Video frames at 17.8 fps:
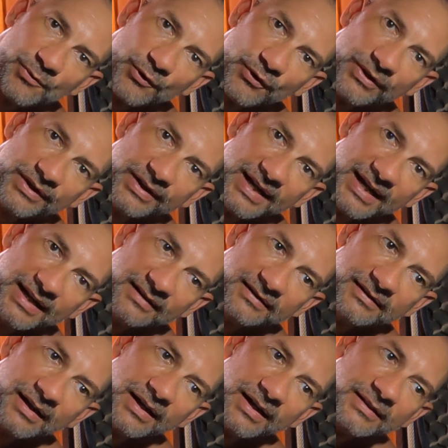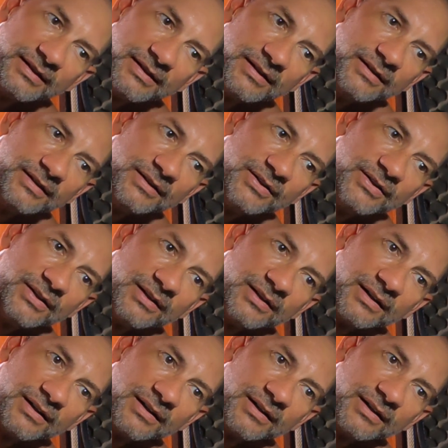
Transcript: more than hand tightened,